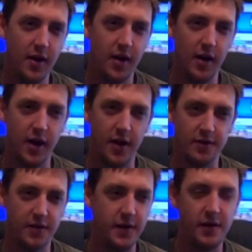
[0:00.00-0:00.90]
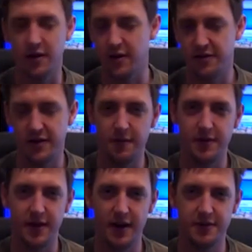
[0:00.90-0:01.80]
There's a few kind of
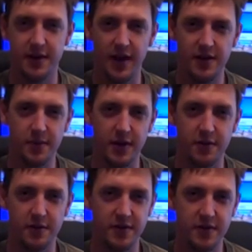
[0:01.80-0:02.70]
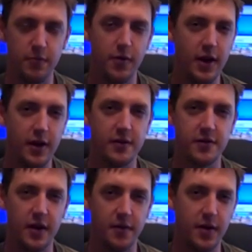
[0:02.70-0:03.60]
7s out of 10s, but there's also some really good
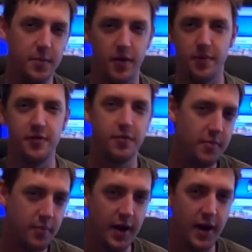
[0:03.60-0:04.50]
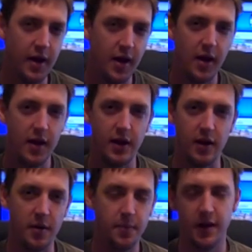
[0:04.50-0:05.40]
stuff like Pop and Twinbee, you
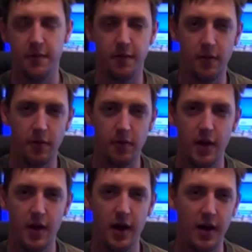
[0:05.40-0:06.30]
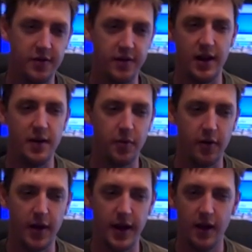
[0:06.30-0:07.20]
Pitfall, Jelly
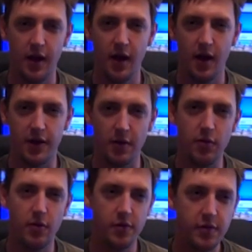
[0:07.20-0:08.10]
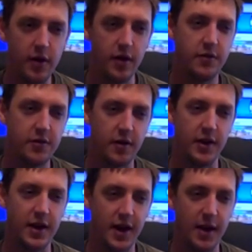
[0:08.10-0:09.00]
Boy. They're all good,
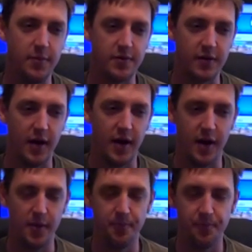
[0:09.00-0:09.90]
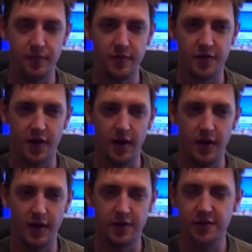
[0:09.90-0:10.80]
solid games. So
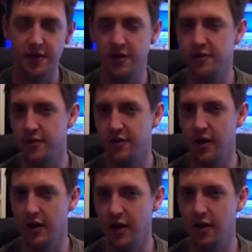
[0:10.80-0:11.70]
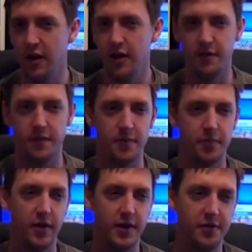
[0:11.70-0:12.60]
it just goes to show you that for the
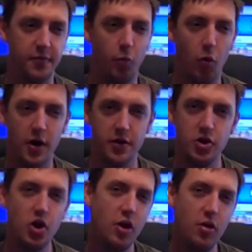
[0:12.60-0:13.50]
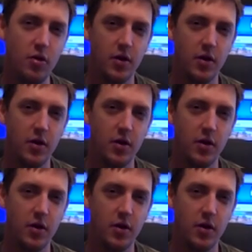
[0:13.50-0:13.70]
price of one new